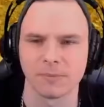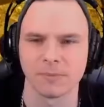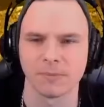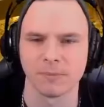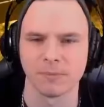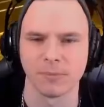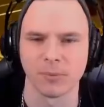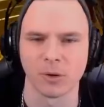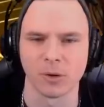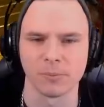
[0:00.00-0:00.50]

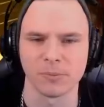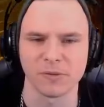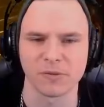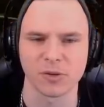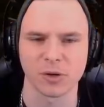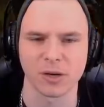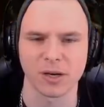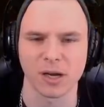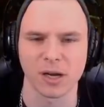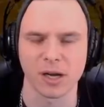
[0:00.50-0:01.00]
Boom, you've gone
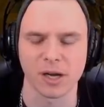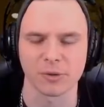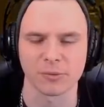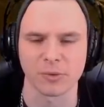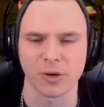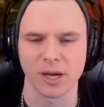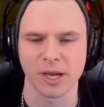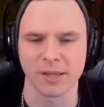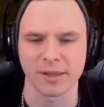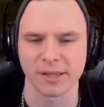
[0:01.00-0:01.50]
hard
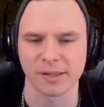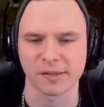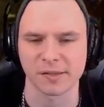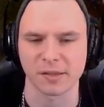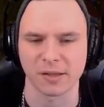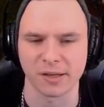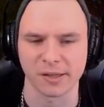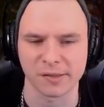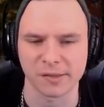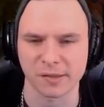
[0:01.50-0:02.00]
right. That's
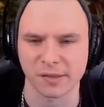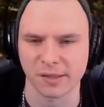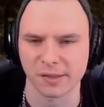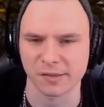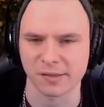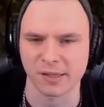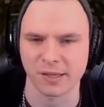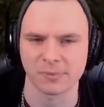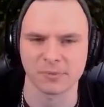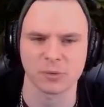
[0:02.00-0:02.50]
nice.
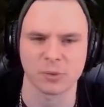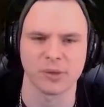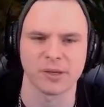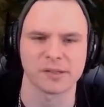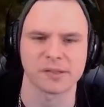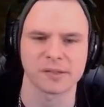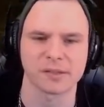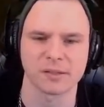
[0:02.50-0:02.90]
Sidestep, twist.